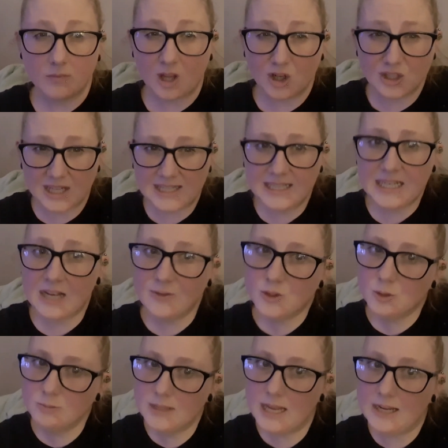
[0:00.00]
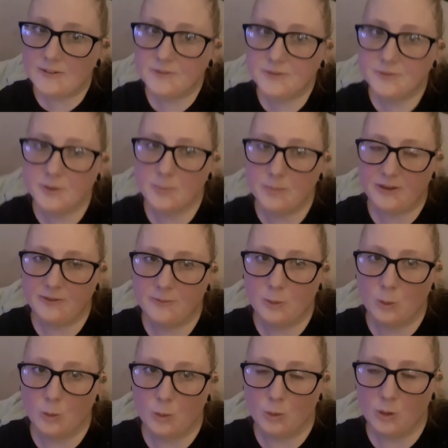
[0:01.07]
because I did have some left from
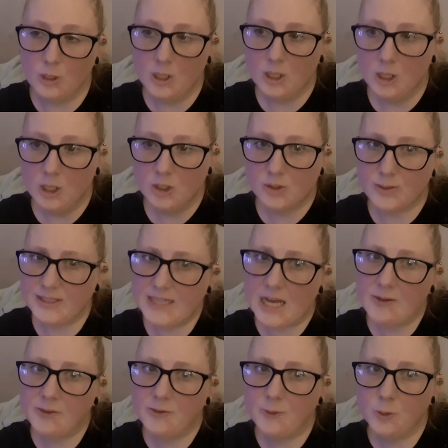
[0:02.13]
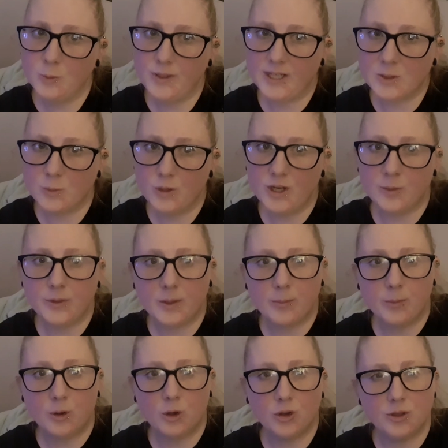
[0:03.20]
before. So I didn't have a full week's worth when I
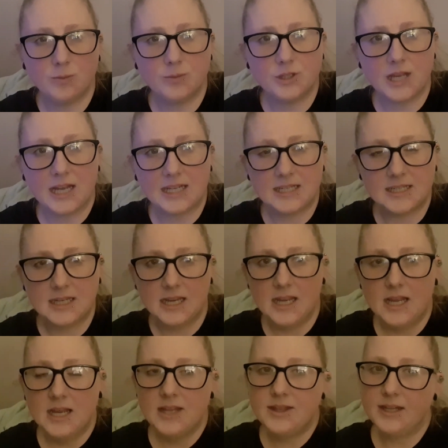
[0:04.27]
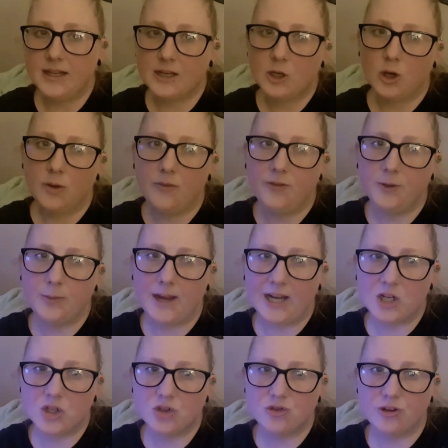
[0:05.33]
bought them. And then I got a few
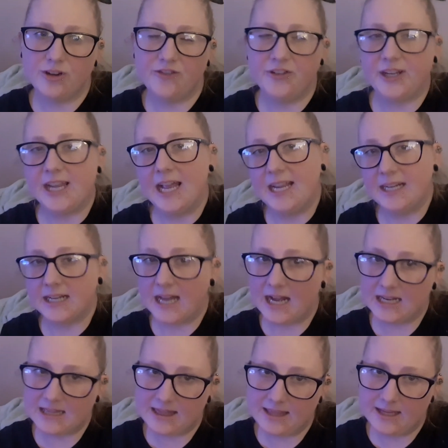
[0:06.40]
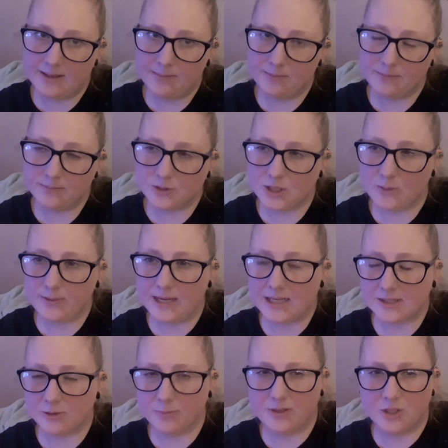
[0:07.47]
extra forgetting I had them. So yeah,
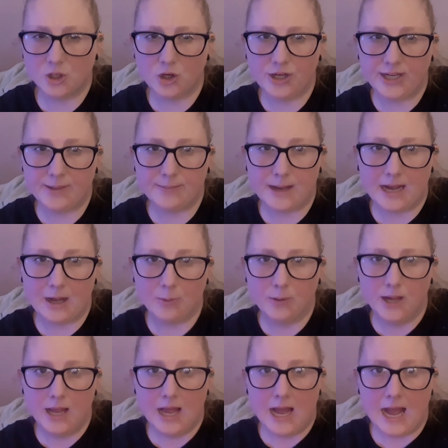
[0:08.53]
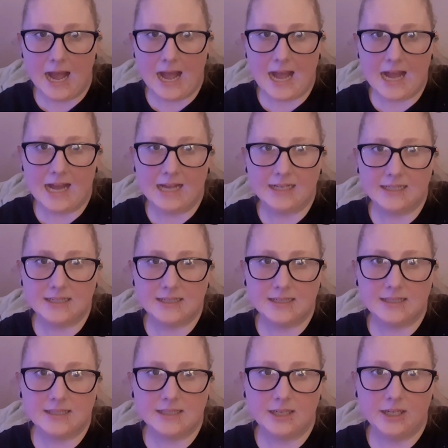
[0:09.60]
so I've been sorting them out
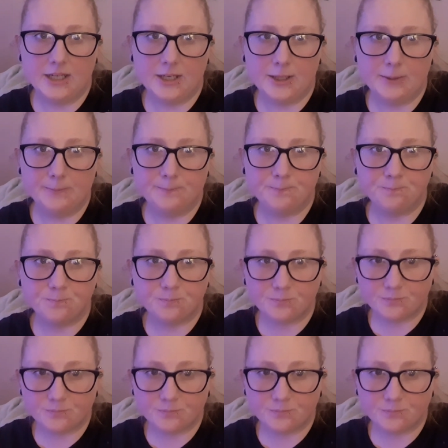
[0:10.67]
and um,